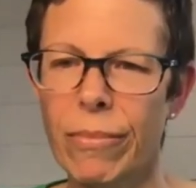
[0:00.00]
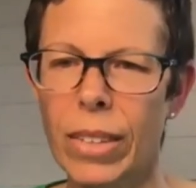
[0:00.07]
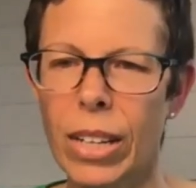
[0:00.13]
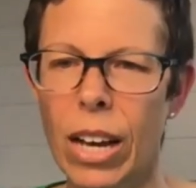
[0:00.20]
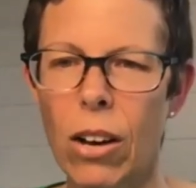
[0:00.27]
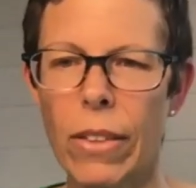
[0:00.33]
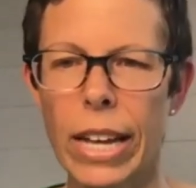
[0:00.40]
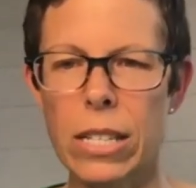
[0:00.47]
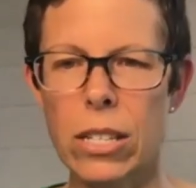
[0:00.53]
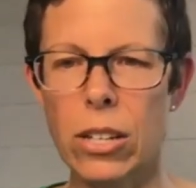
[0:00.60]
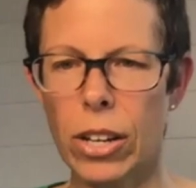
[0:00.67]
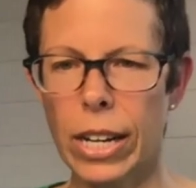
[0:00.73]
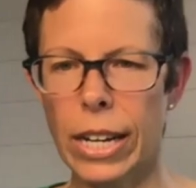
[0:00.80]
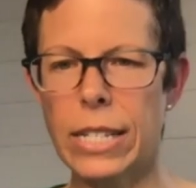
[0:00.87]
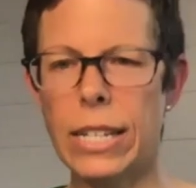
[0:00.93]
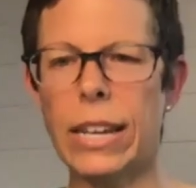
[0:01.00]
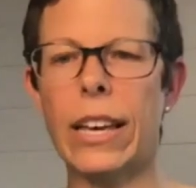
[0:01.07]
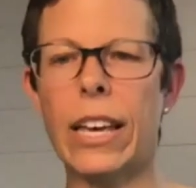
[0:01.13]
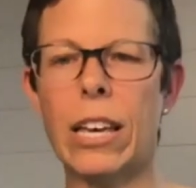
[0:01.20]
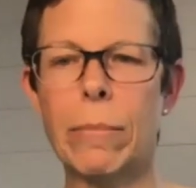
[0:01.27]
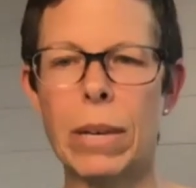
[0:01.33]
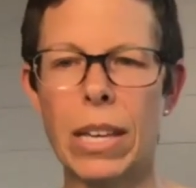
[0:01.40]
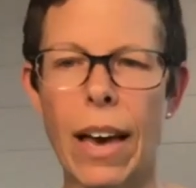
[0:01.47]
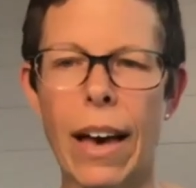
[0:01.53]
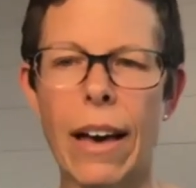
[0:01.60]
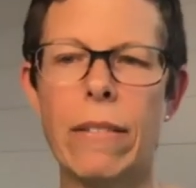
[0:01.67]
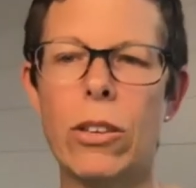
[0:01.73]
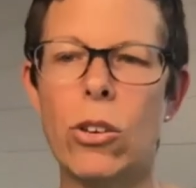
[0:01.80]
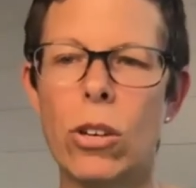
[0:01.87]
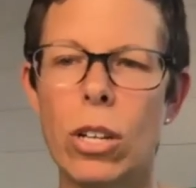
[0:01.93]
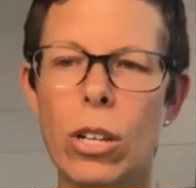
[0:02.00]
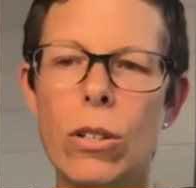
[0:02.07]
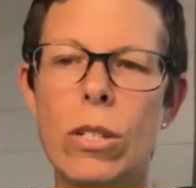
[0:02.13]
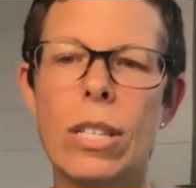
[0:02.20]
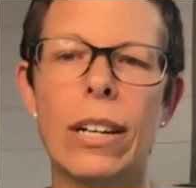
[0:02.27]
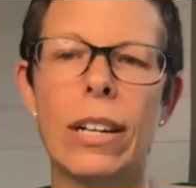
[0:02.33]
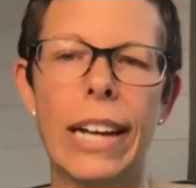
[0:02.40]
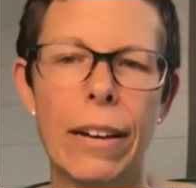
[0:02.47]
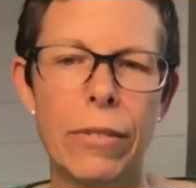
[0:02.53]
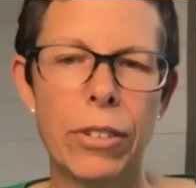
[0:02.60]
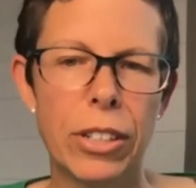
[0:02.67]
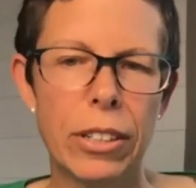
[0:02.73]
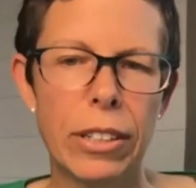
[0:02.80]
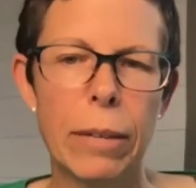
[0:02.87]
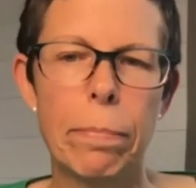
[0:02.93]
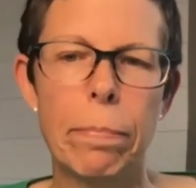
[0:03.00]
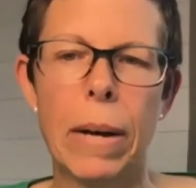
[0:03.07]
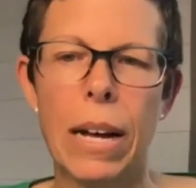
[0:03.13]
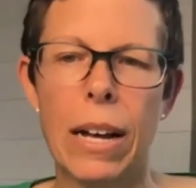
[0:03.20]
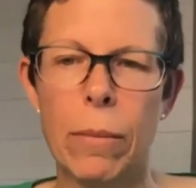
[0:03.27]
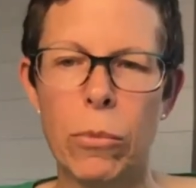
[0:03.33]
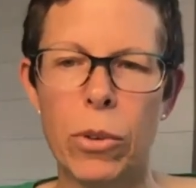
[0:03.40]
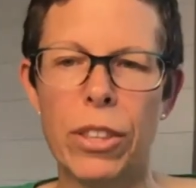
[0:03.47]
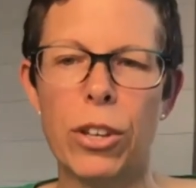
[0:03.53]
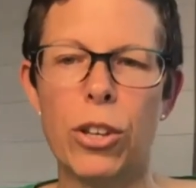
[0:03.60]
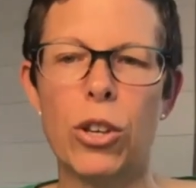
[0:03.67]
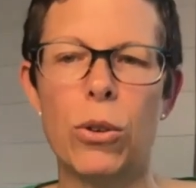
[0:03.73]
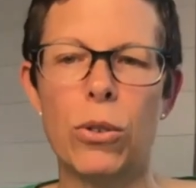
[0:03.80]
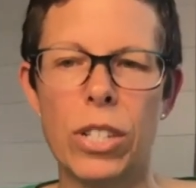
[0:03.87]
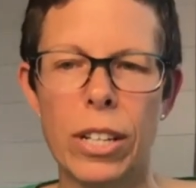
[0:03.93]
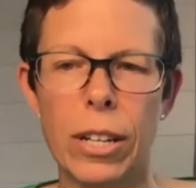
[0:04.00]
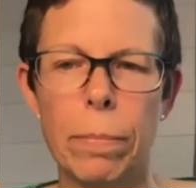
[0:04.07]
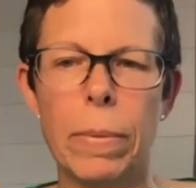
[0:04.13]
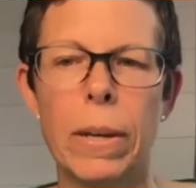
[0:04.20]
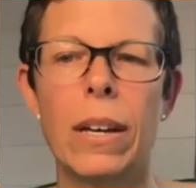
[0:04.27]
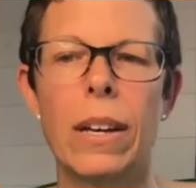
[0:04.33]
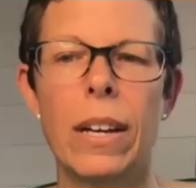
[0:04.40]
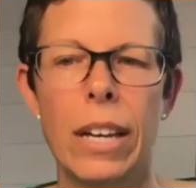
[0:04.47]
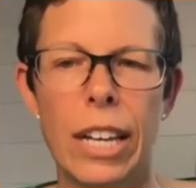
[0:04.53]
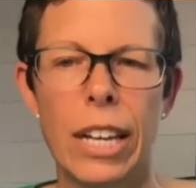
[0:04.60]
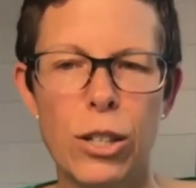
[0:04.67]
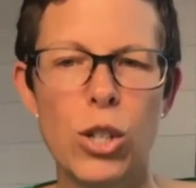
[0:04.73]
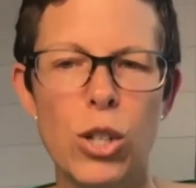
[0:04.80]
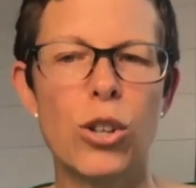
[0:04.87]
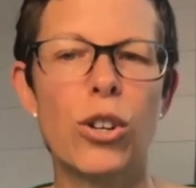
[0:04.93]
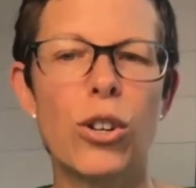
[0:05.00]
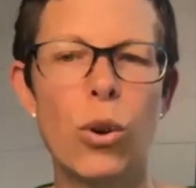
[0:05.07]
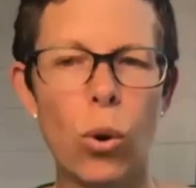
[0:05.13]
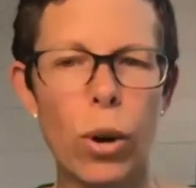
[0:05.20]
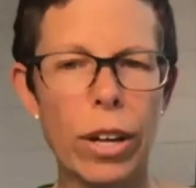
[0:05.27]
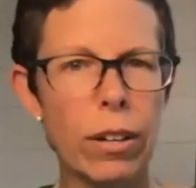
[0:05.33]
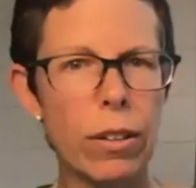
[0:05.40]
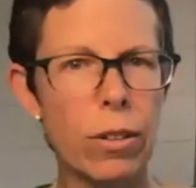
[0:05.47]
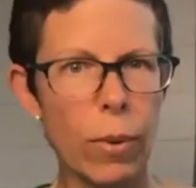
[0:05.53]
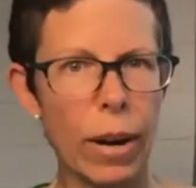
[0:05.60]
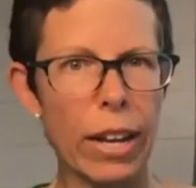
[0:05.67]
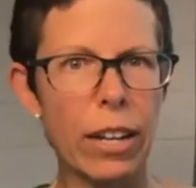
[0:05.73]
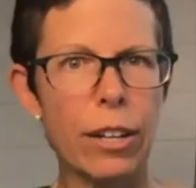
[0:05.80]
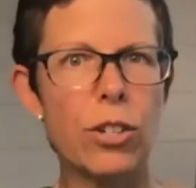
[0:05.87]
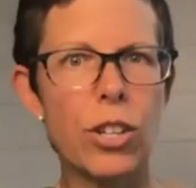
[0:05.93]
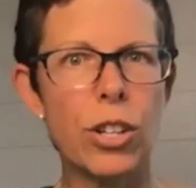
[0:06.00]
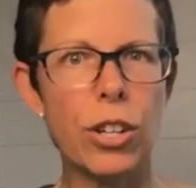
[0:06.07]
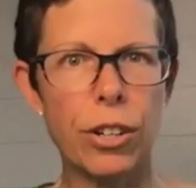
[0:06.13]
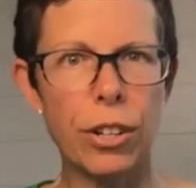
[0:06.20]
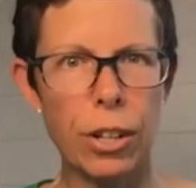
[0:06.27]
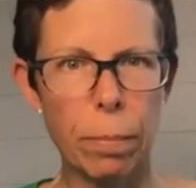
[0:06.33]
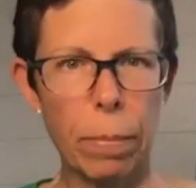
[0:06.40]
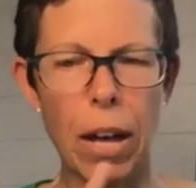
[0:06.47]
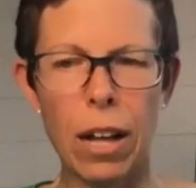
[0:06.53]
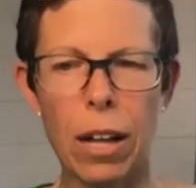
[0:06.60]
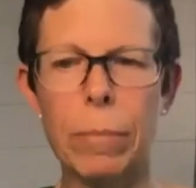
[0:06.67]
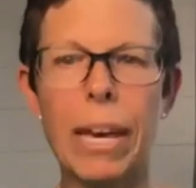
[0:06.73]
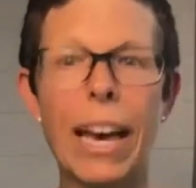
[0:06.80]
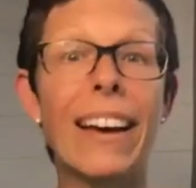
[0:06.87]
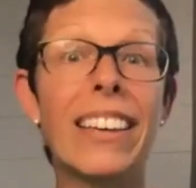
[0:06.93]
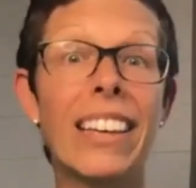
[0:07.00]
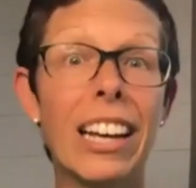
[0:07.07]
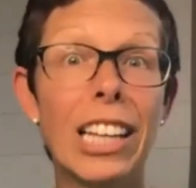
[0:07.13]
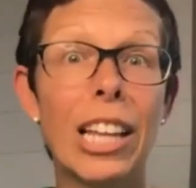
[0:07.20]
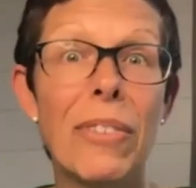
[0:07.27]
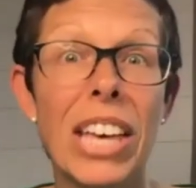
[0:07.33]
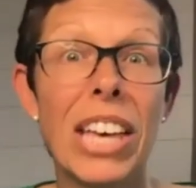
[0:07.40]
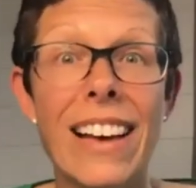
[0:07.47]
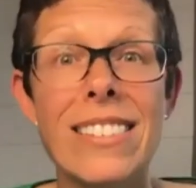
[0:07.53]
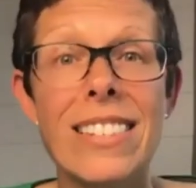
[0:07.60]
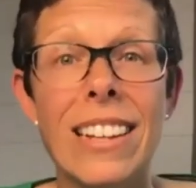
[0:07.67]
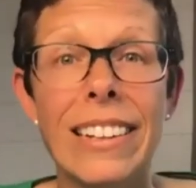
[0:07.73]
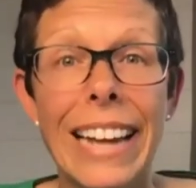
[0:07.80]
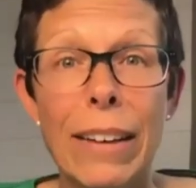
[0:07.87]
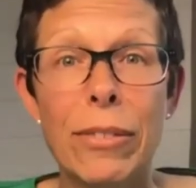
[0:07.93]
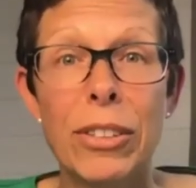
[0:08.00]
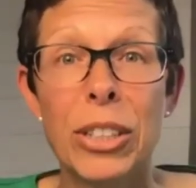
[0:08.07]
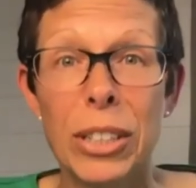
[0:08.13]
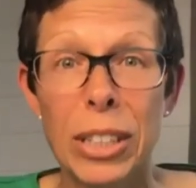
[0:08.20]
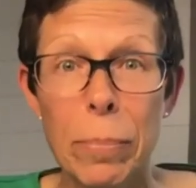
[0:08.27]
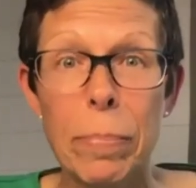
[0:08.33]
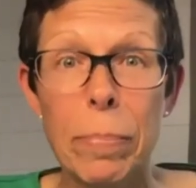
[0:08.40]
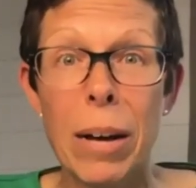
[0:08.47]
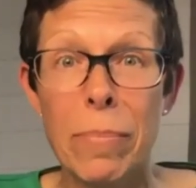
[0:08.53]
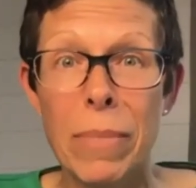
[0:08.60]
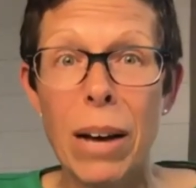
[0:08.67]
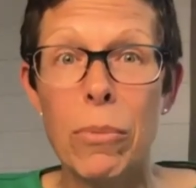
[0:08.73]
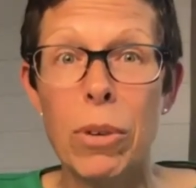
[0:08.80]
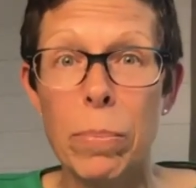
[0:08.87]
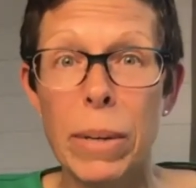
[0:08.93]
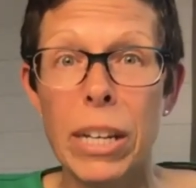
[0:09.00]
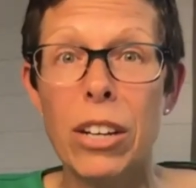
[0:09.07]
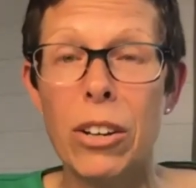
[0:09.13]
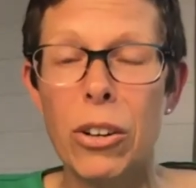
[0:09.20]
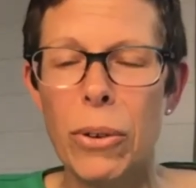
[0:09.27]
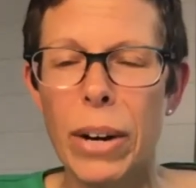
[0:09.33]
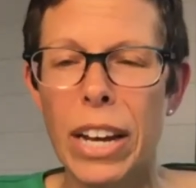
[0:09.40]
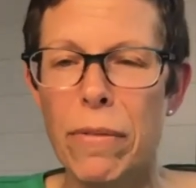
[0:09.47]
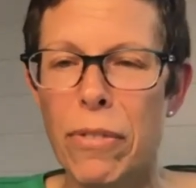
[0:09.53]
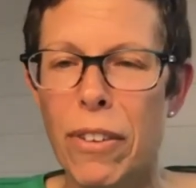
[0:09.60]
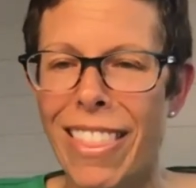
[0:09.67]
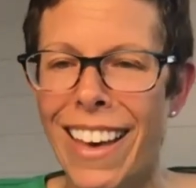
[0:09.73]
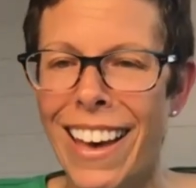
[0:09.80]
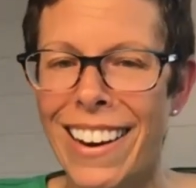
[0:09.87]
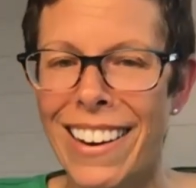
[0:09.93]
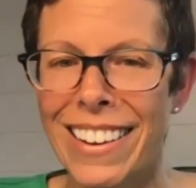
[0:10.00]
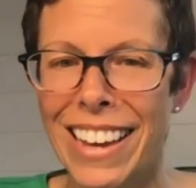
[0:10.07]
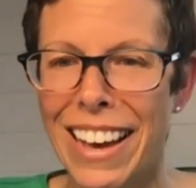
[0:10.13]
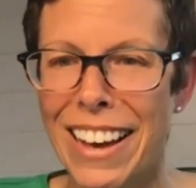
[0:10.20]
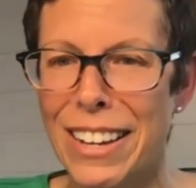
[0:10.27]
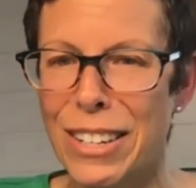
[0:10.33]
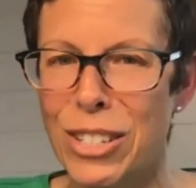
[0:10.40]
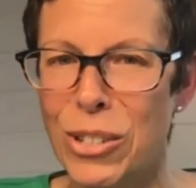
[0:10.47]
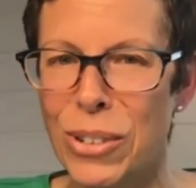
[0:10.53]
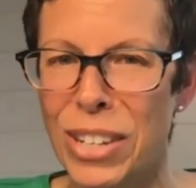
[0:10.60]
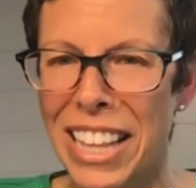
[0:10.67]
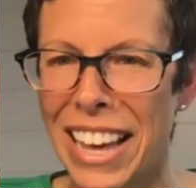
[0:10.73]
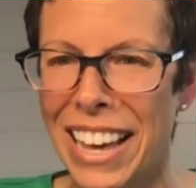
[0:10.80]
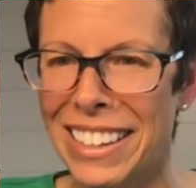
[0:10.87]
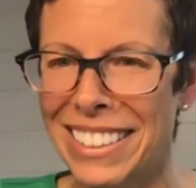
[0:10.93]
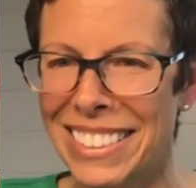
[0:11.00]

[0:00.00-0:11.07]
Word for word: Oh, that's a good idea, Amy. Yeah, you could use the lavender lip balm with a Q-tip and stir oils right into your palm. Yeah, Young Living has a lavender lip balm. That would be great for that. Yeah, doing that.